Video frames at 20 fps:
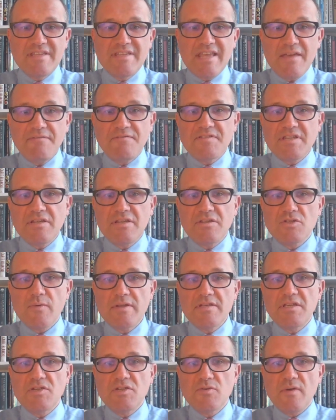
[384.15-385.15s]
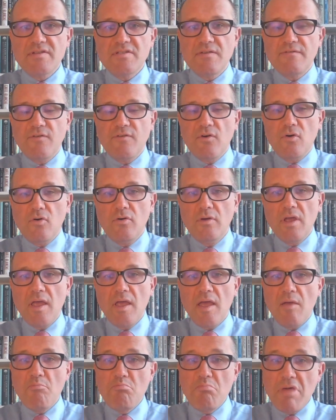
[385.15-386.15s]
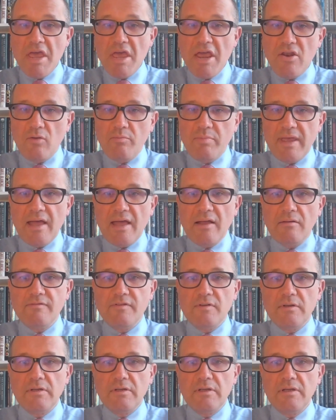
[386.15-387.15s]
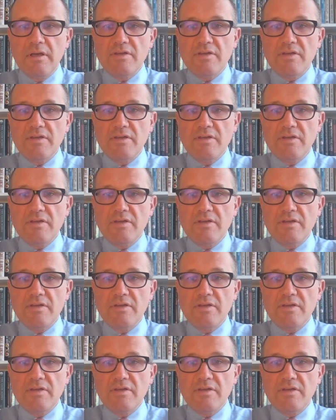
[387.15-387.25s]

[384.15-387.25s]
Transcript: tiffs in 2024 may not be helpful,